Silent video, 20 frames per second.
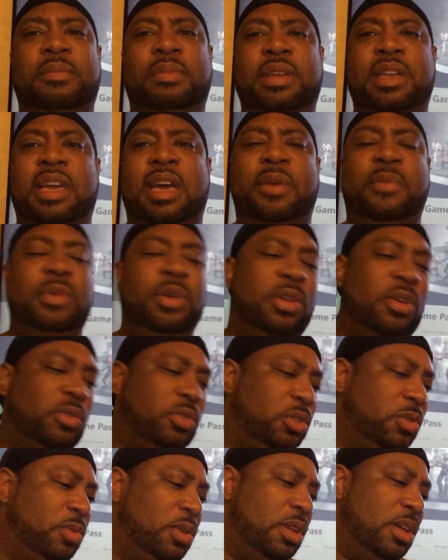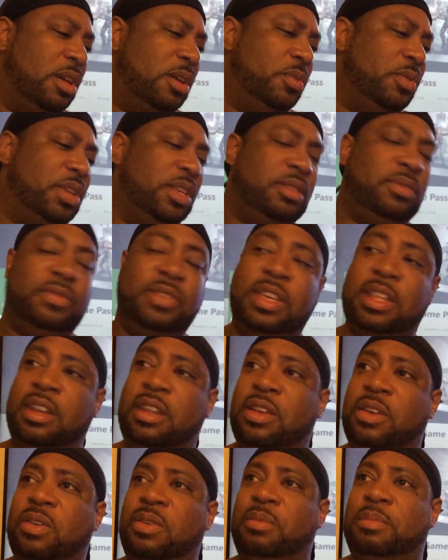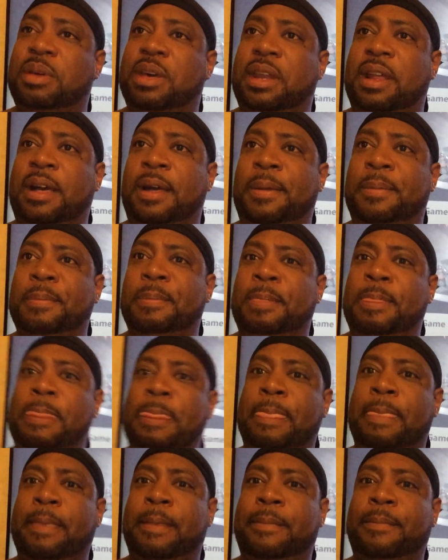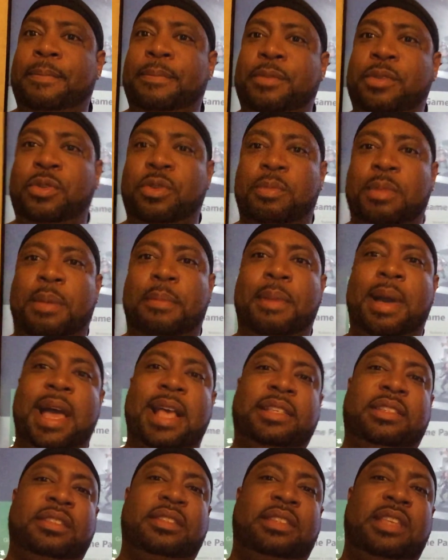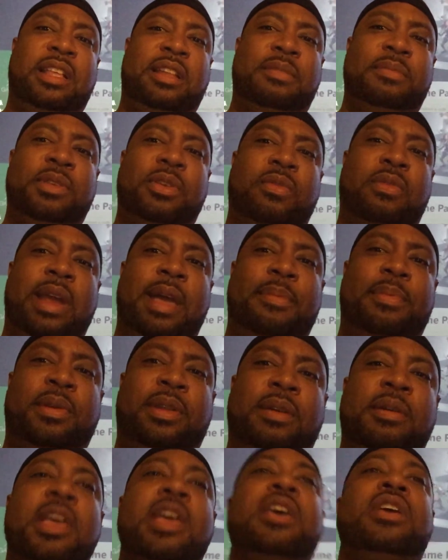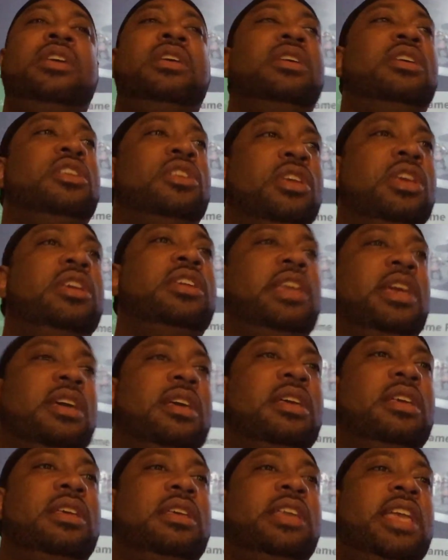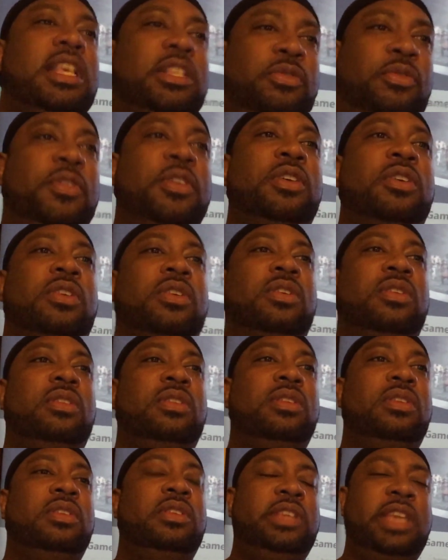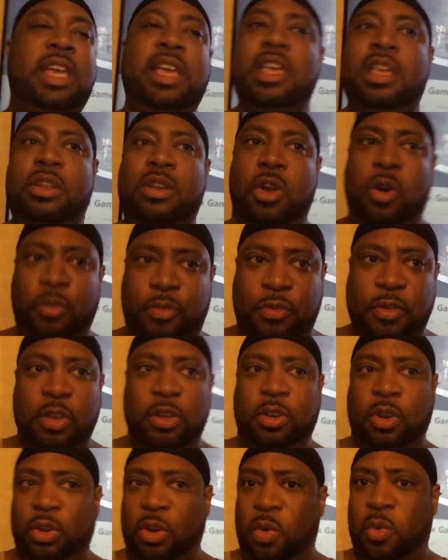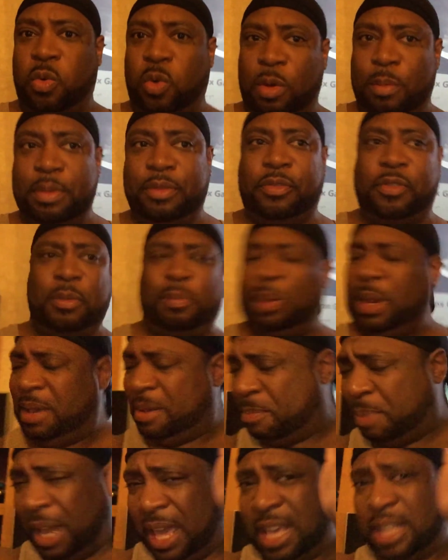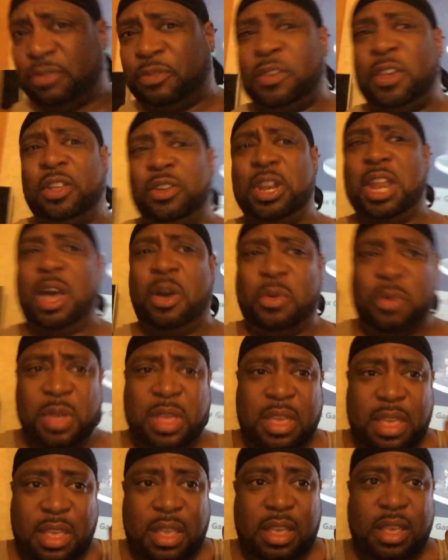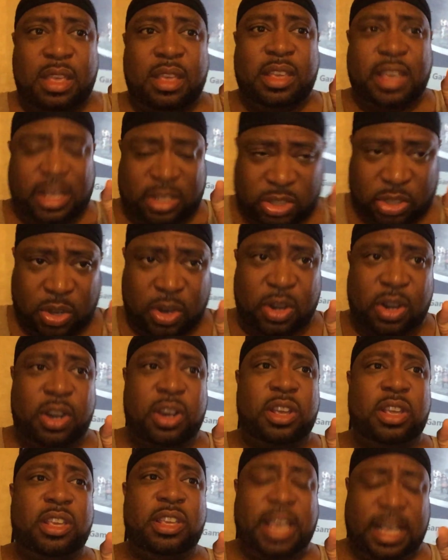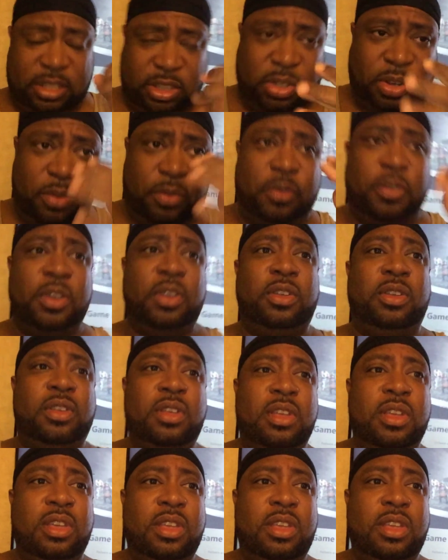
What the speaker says: yeah, I went on too long with this video, but my master's telling me to wrap it up. Yes, Phil. Yeah, no, Phil, don't whoop me. Please, Phil, no. Yes, sir. Yes, sir, Phil.